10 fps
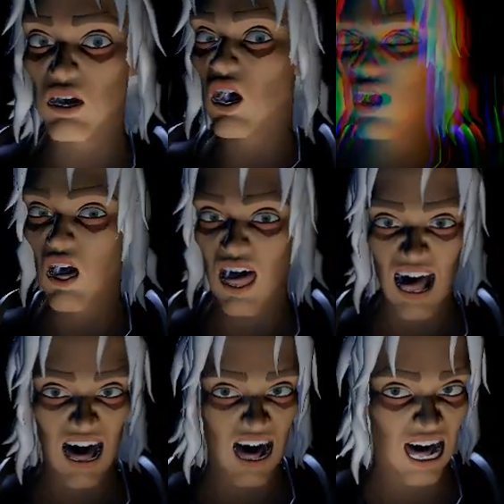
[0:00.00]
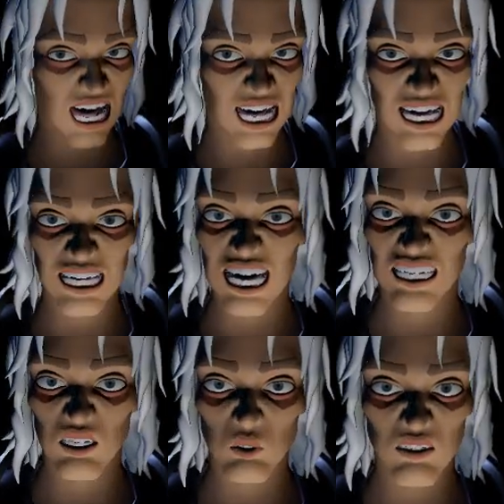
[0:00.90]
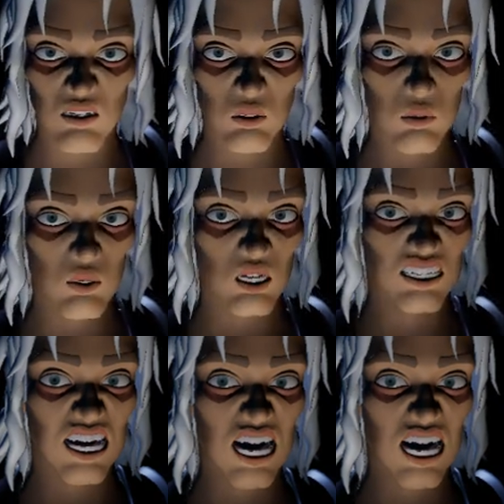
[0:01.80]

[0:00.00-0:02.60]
Oh, that's your solution to